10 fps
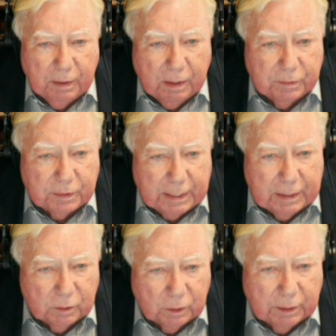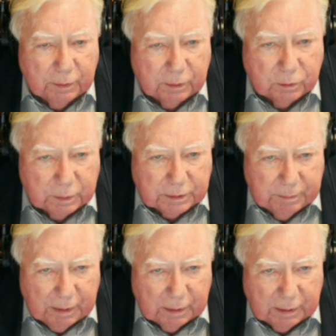take a look at the Swiss
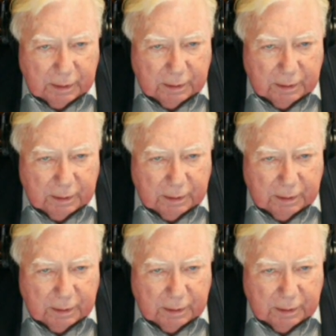America